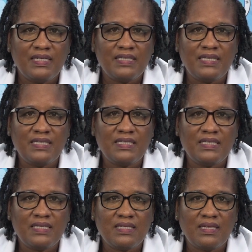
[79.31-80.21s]

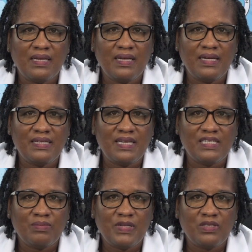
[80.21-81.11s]
This
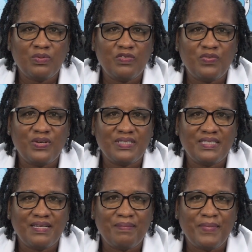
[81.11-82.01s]
engagement will
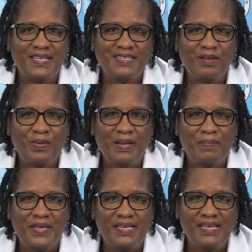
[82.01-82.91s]
foster mental
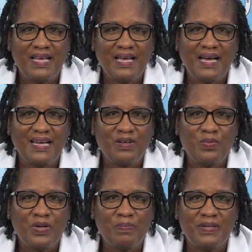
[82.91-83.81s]
well-being at the
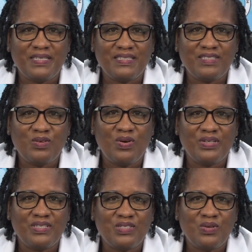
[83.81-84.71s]
workplace to
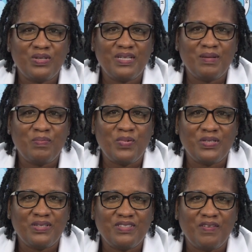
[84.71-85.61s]
underscore the
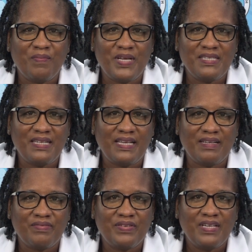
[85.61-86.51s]
importance of mental
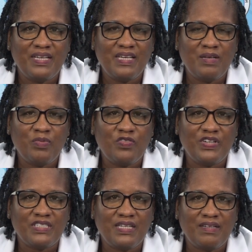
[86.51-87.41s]
health in
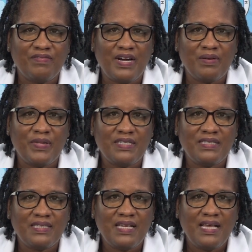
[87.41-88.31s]
professional
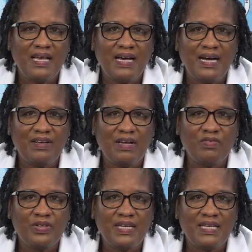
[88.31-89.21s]
environments and
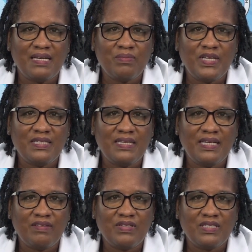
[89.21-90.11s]
advocate that mental
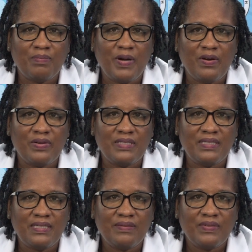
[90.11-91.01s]
health is a
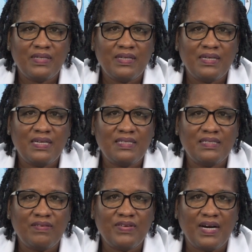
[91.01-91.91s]
priority, is
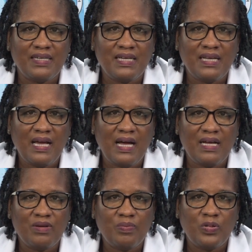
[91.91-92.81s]
safeguarded,
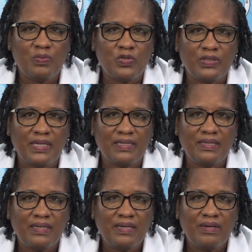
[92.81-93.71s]
and promoted.
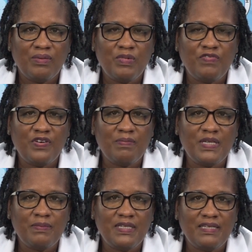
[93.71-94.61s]
We
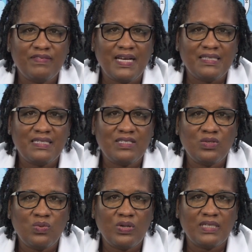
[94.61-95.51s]
firmly believe that these
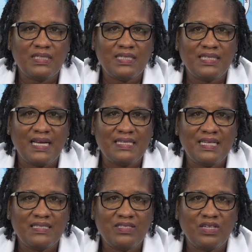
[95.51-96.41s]
qualities are
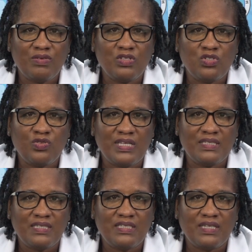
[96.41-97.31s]
necessary to
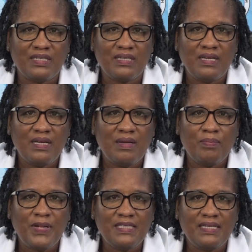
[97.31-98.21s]
transition
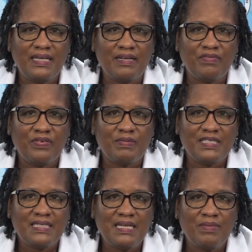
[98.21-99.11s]
mental health from
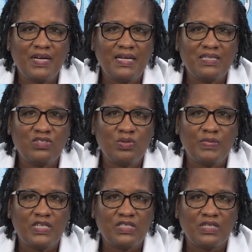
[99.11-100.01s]
stigma and
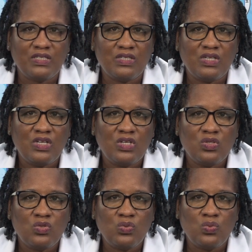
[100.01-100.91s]
discrimination
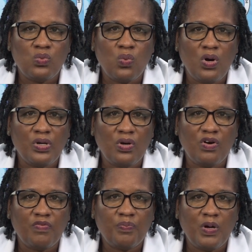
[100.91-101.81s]
to one
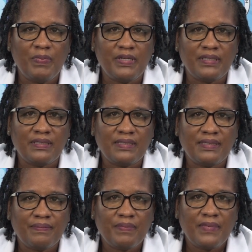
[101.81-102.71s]
of
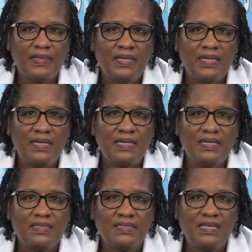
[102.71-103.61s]
prominence.
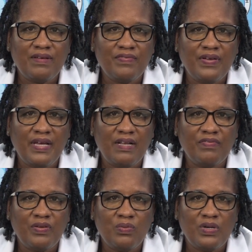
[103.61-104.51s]
A safe,
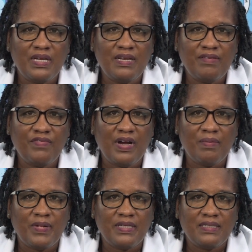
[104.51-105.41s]
healthy working
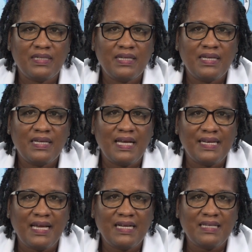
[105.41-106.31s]
environment
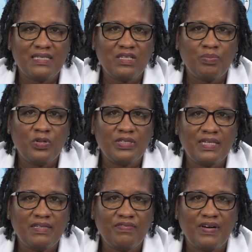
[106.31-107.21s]
can act as a
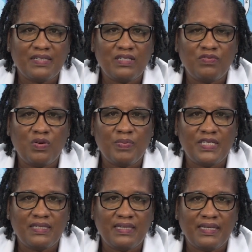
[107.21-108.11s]
protective factor for
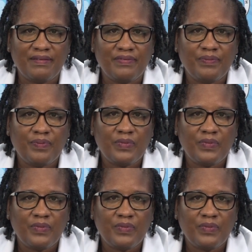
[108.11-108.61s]
mental health.